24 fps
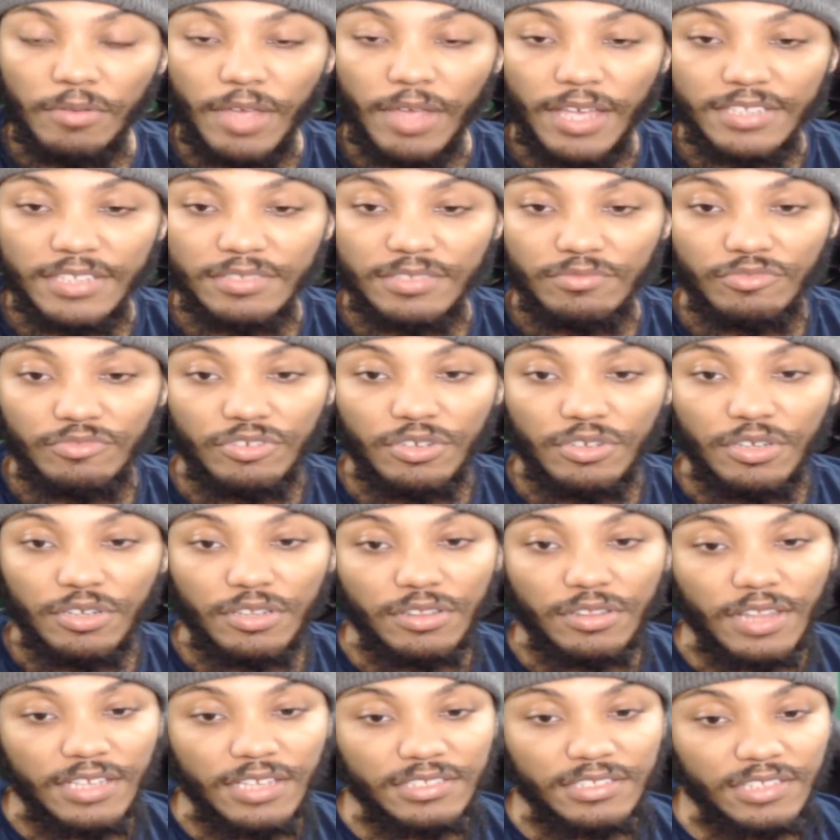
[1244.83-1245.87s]
We had some
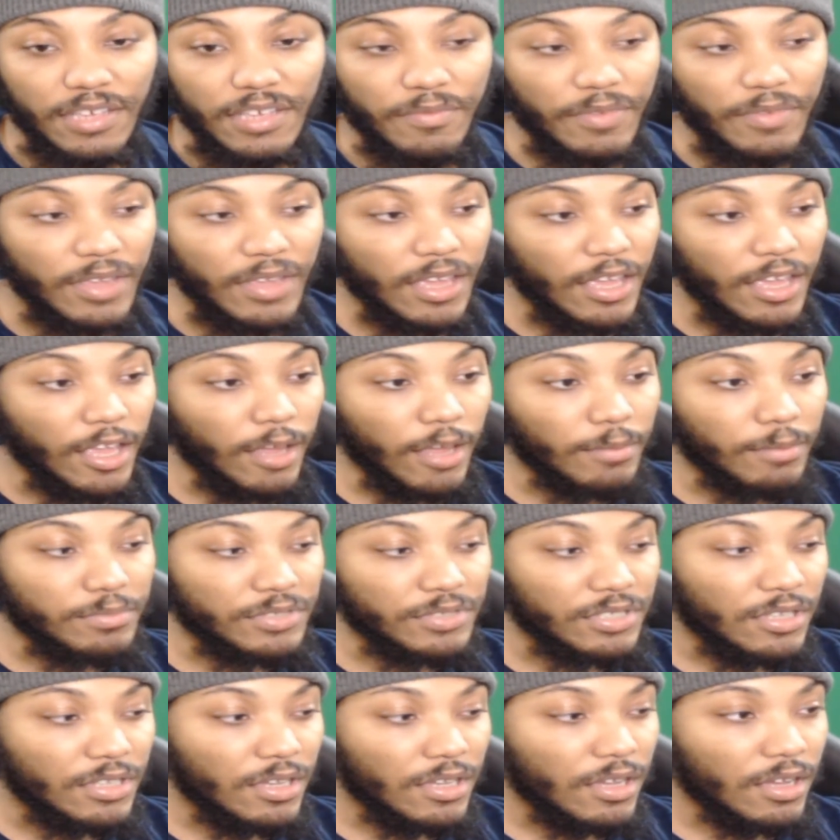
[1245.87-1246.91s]
good Thanksgiving
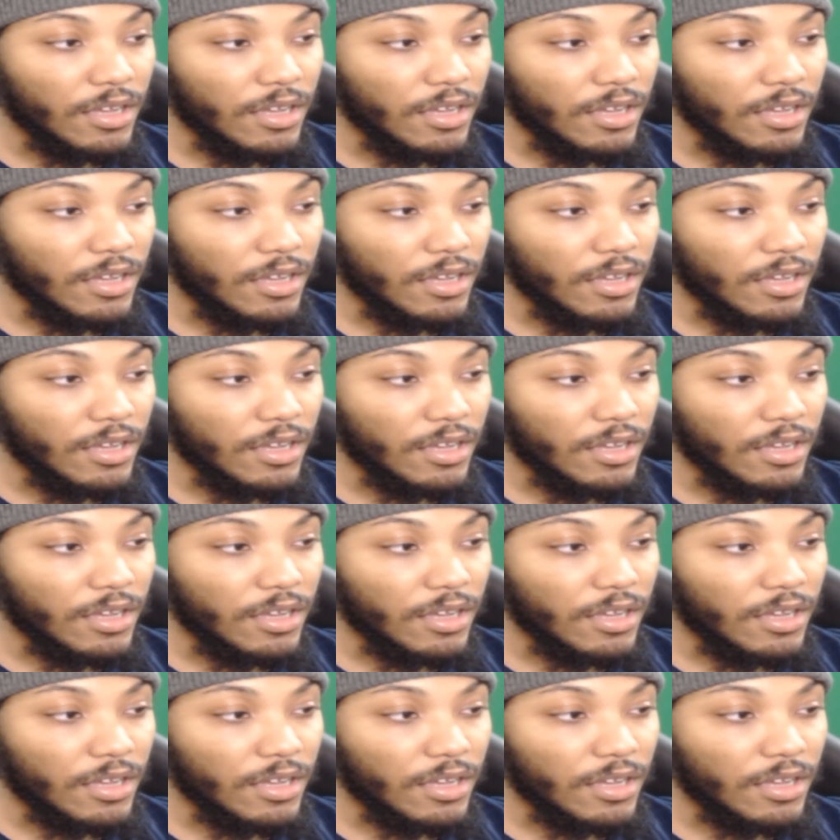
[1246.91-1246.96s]
games,